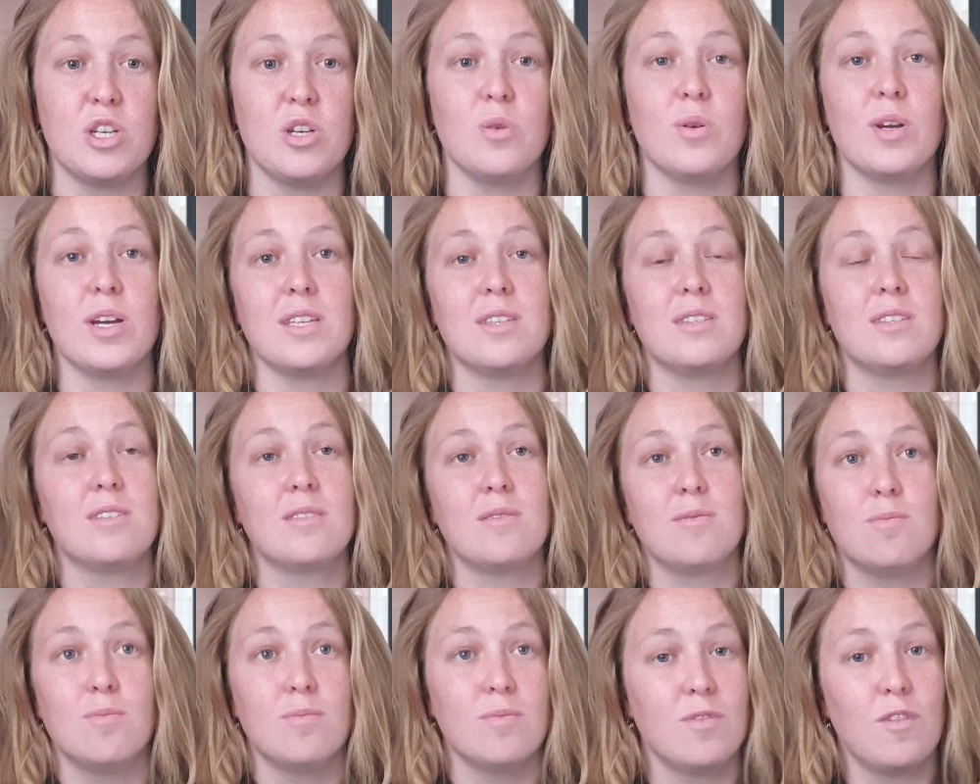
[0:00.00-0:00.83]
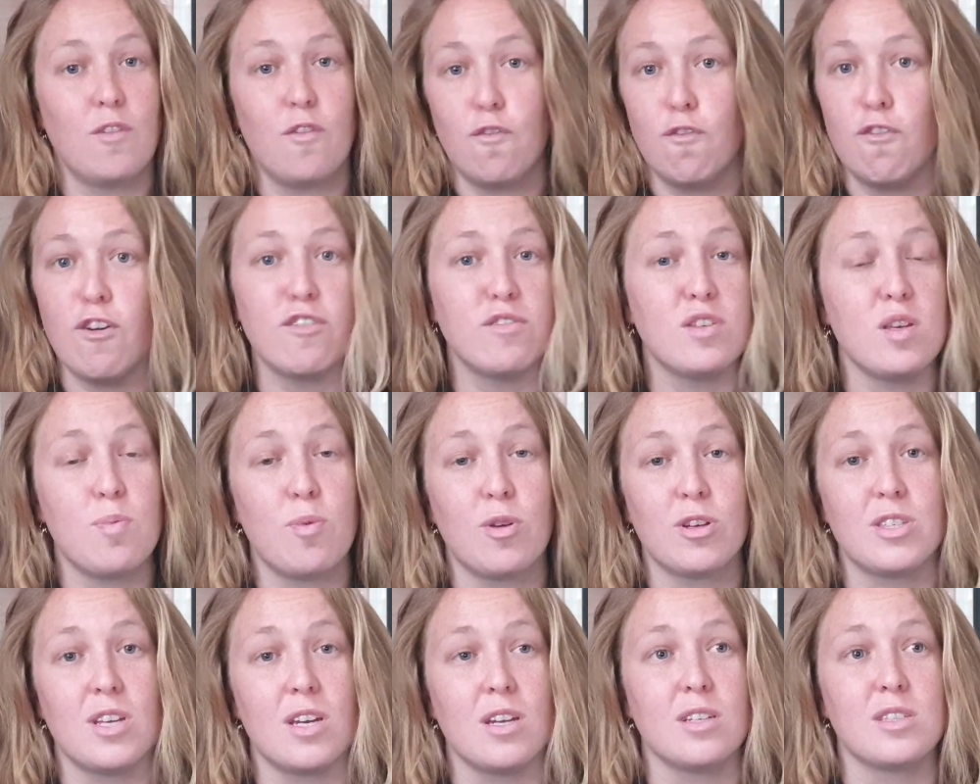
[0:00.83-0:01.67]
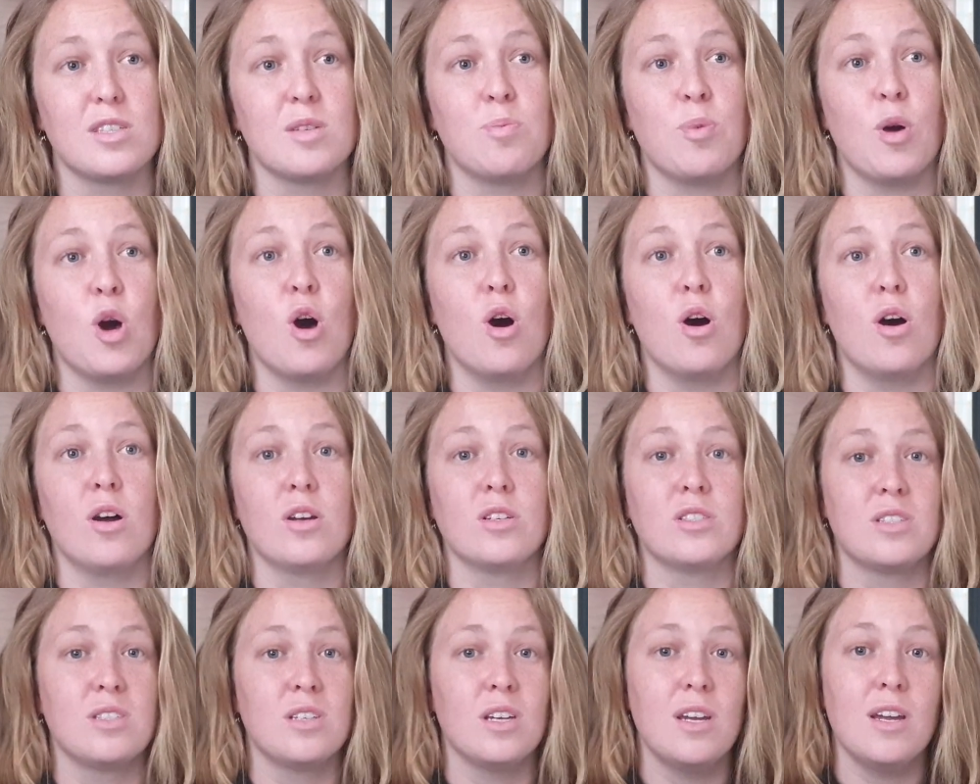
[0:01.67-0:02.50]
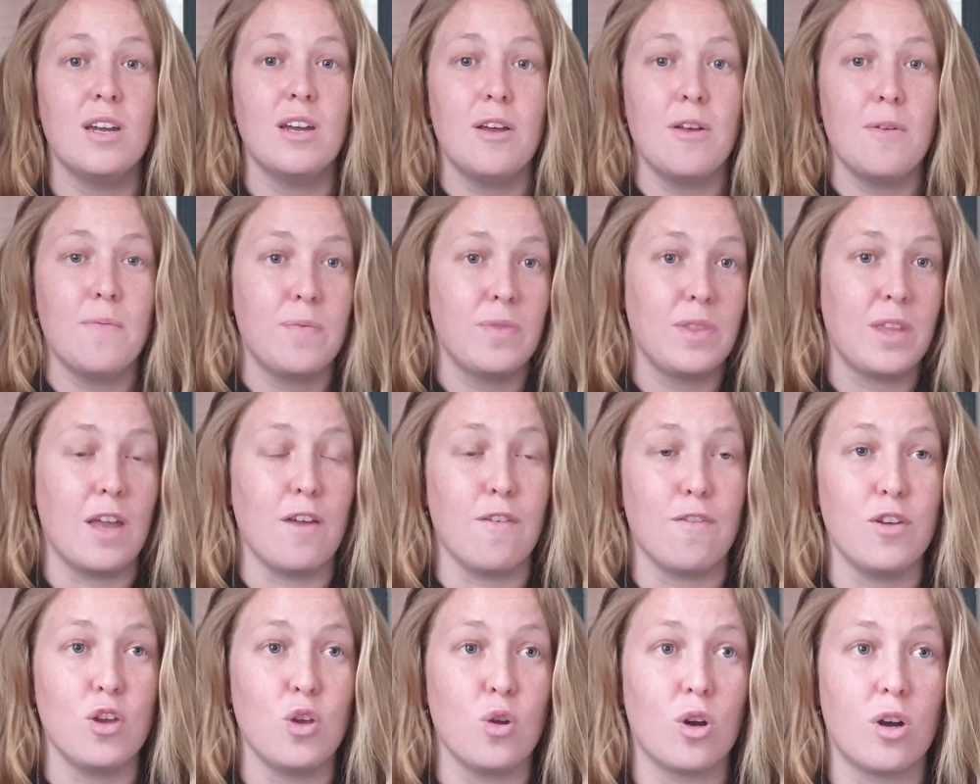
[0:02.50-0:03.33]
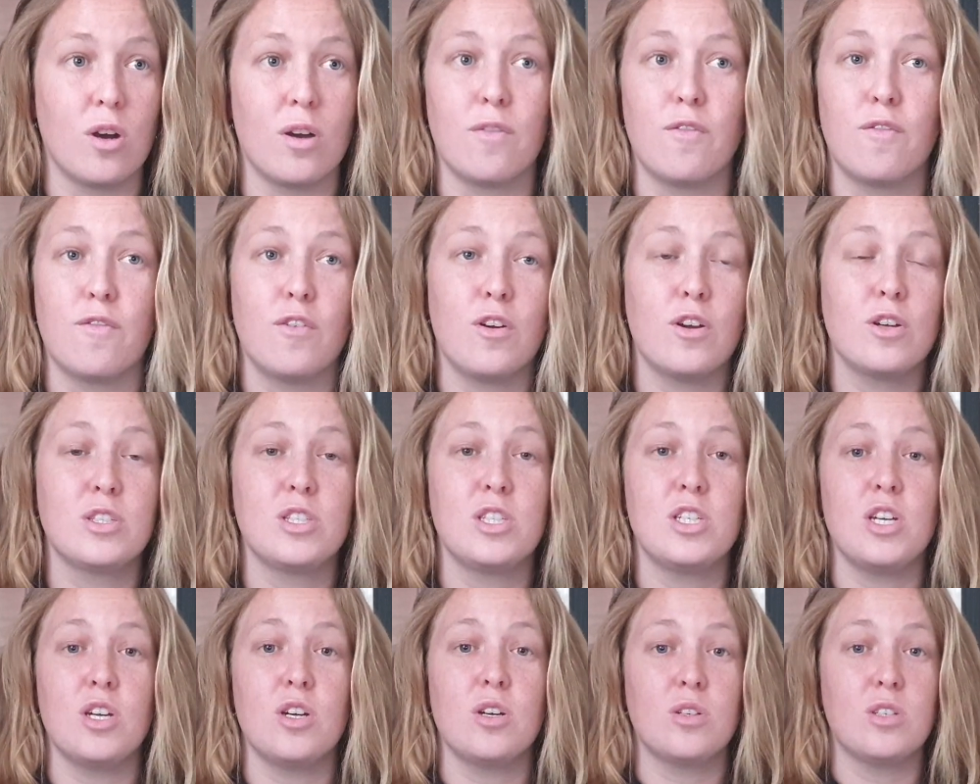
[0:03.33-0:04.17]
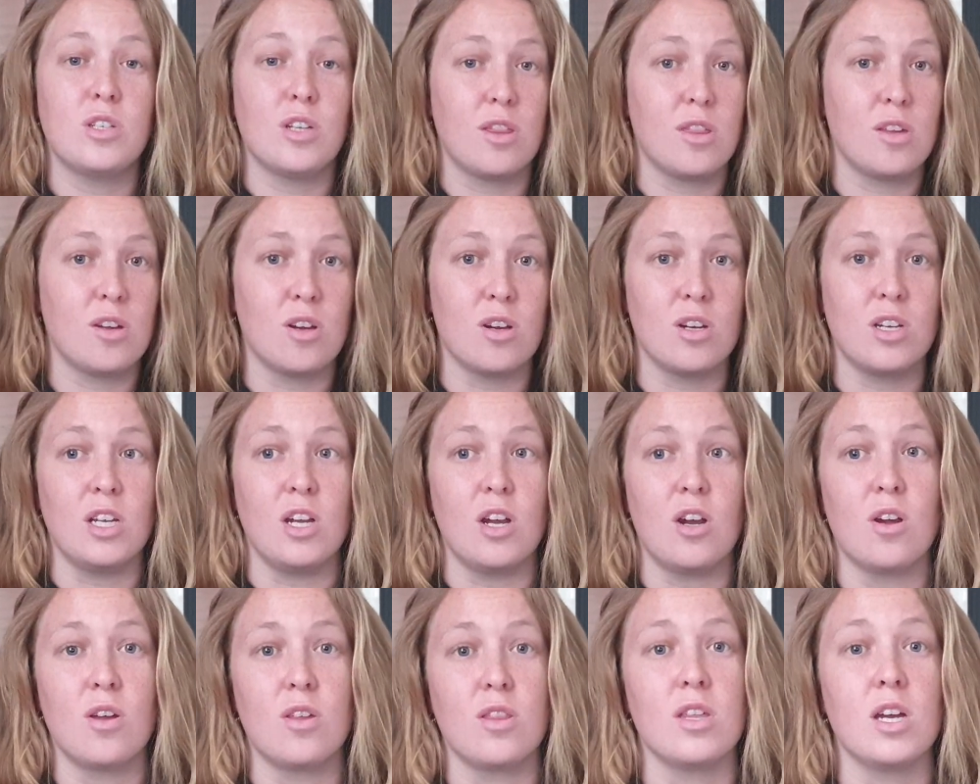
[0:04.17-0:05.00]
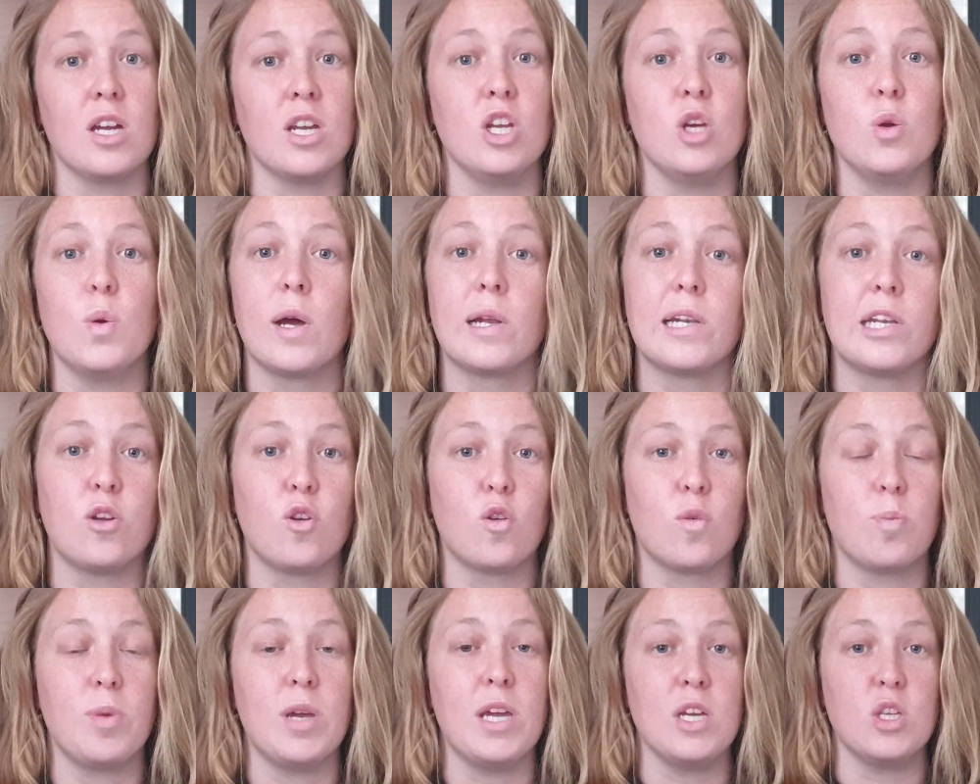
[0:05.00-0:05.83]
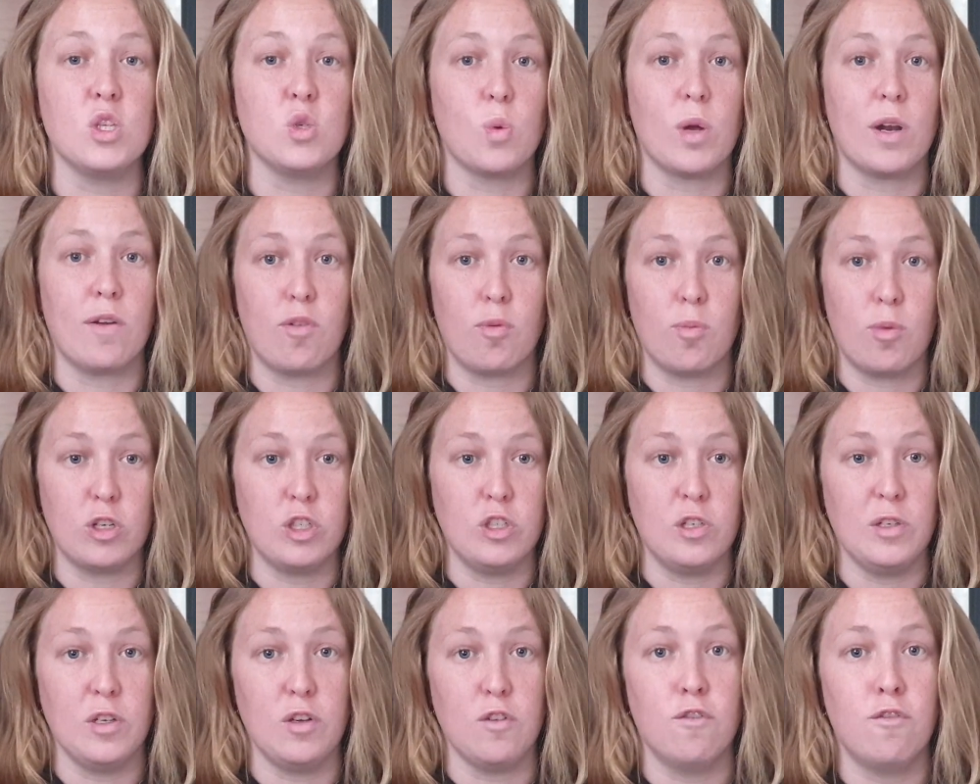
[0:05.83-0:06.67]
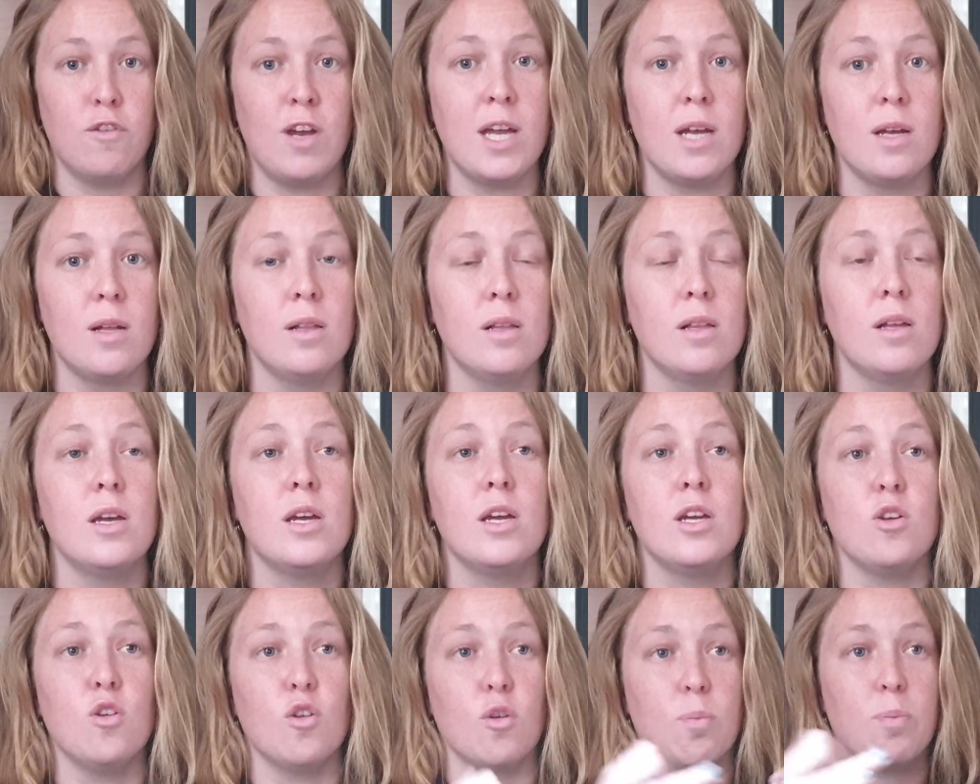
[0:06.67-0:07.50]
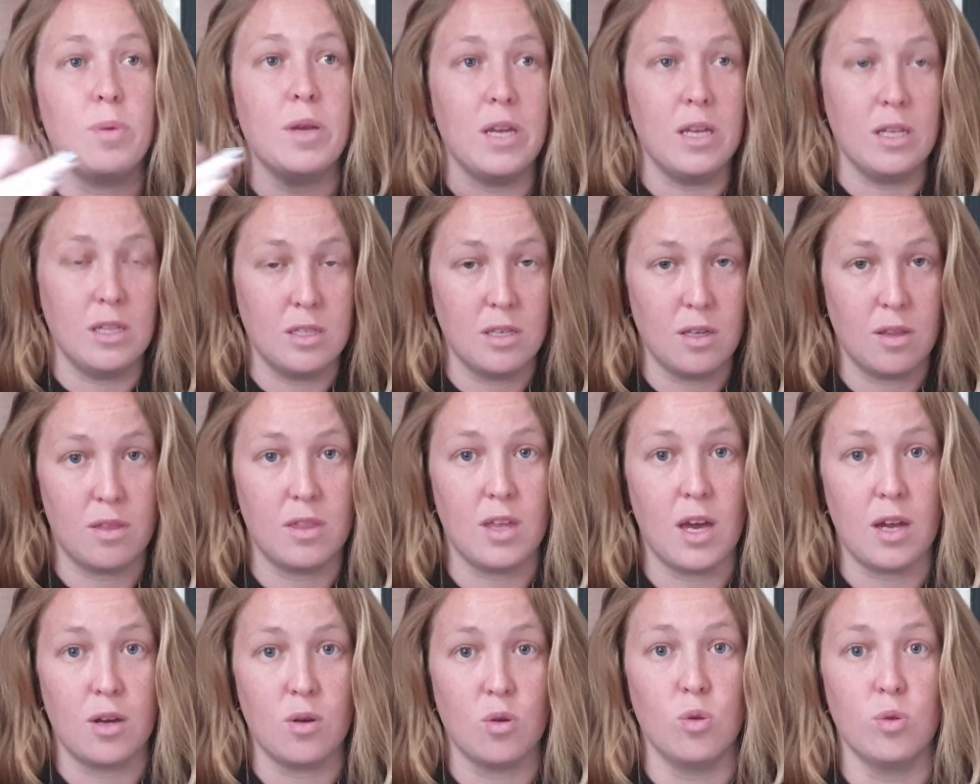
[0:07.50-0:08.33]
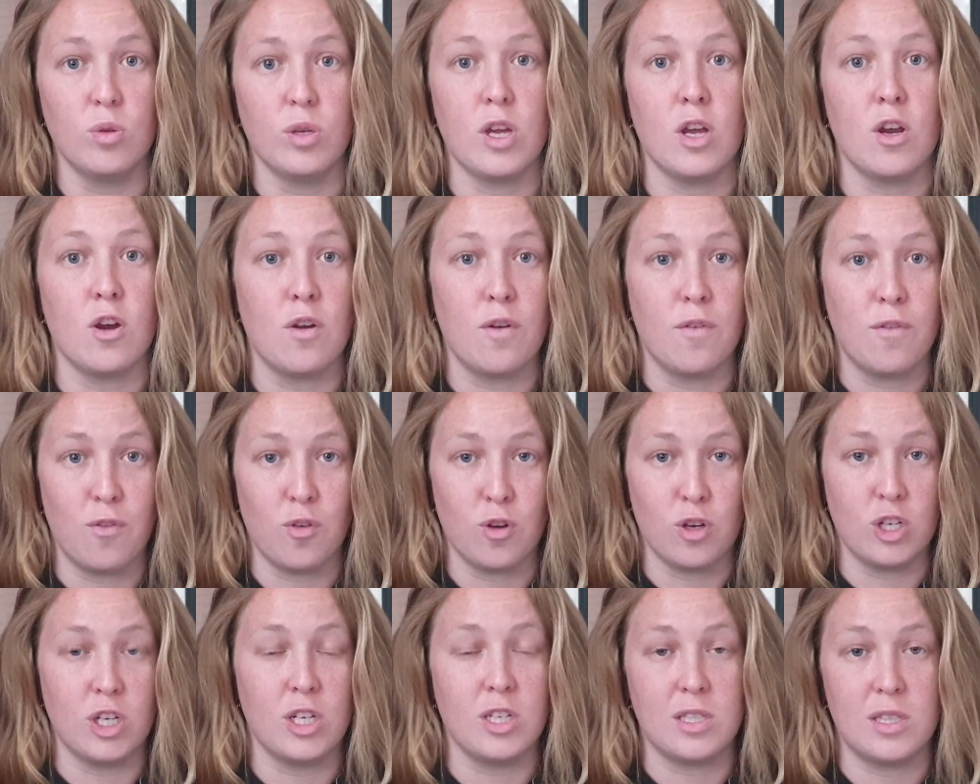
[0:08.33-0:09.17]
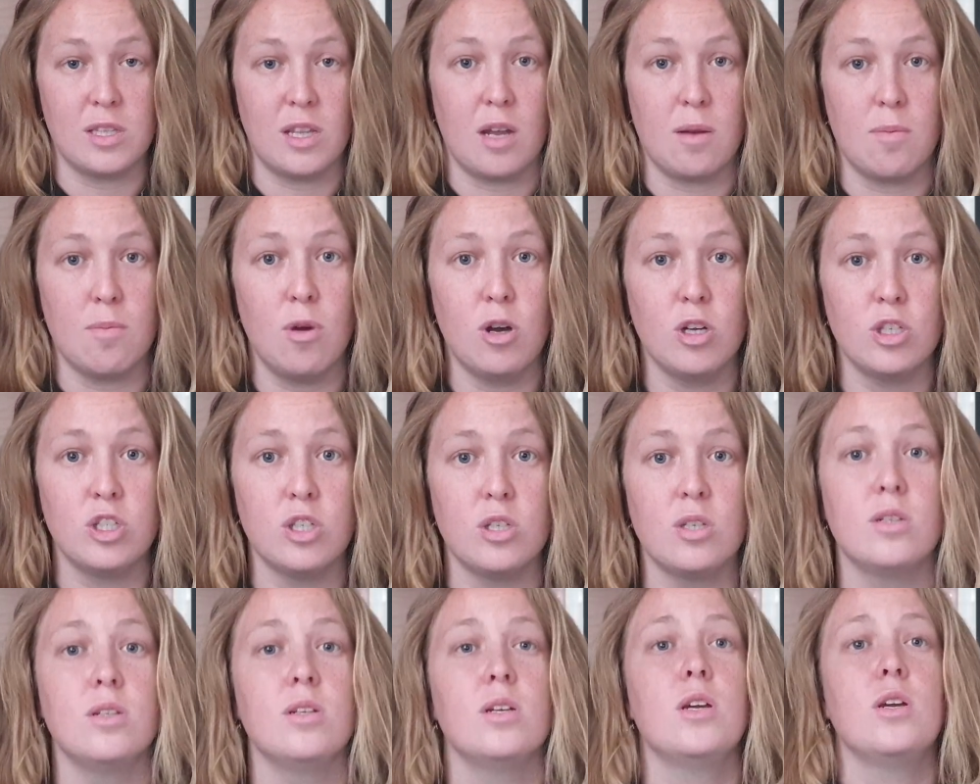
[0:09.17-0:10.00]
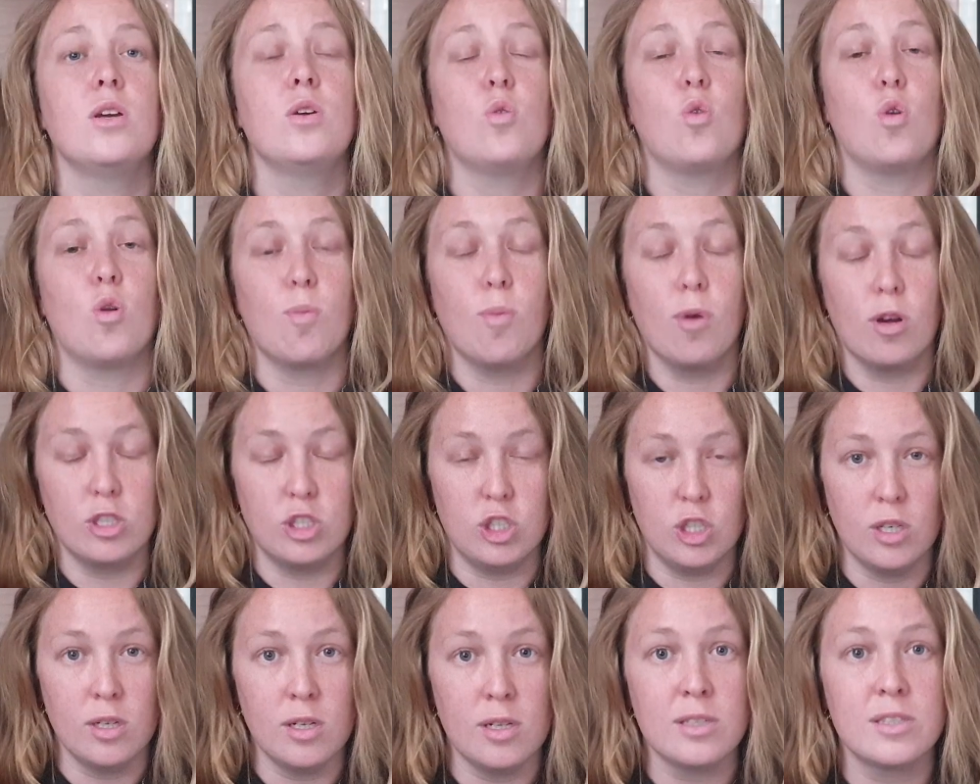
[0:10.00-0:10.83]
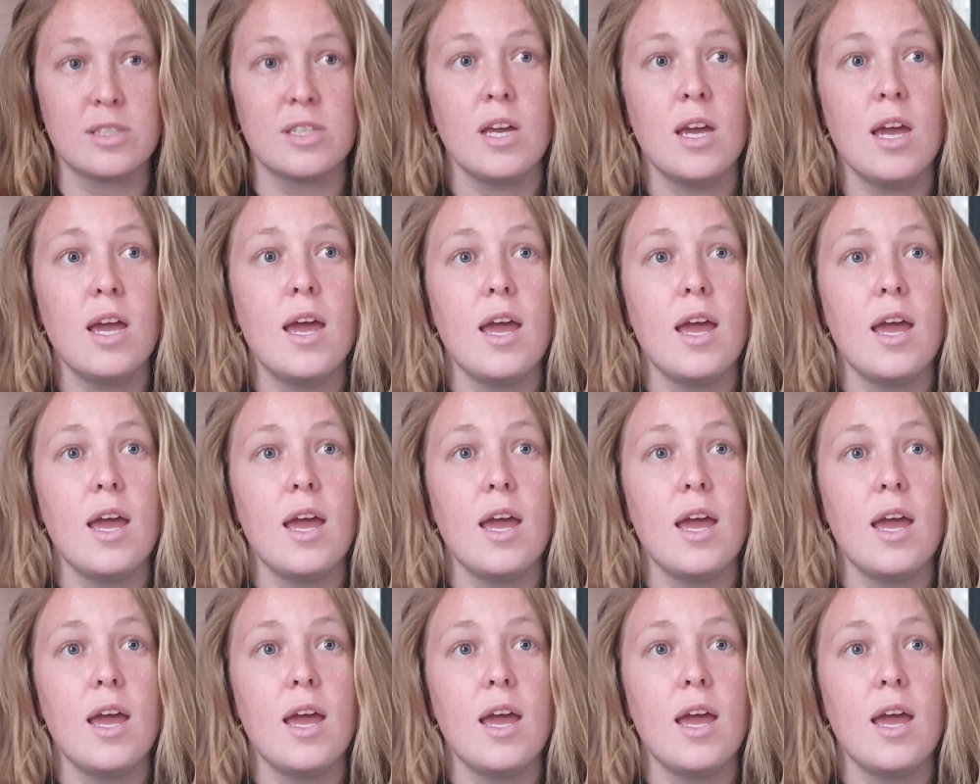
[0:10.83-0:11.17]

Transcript: to it. 50% is a pass. If you are first year to third year, then you only repeat whatever module you fail. You repeat that whole year for just that module or modules.